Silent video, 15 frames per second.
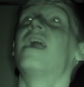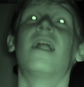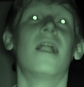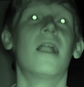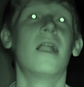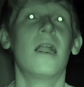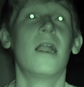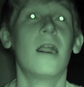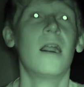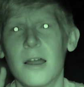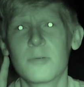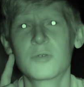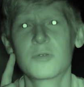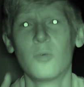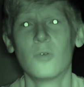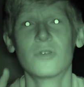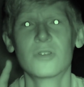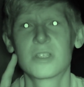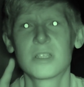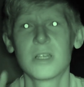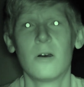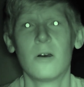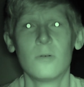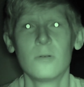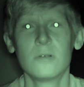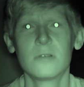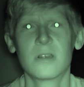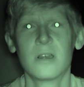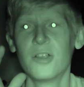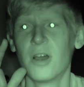me remember I was once
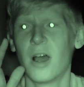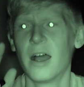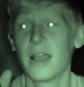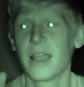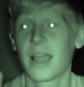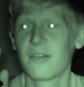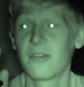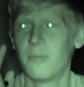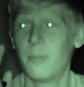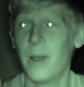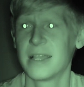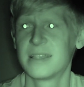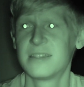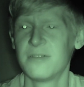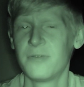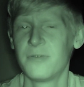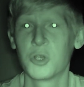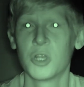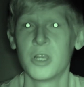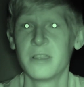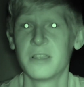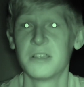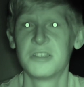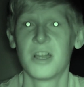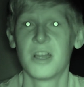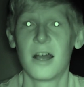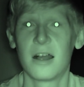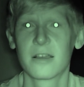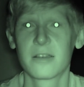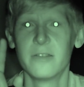told that I have better vision in the
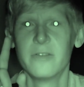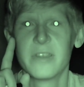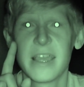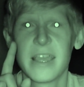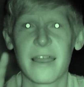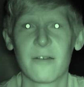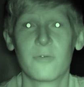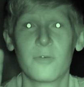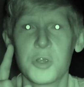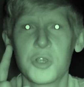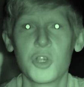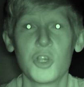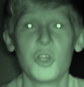dark than the average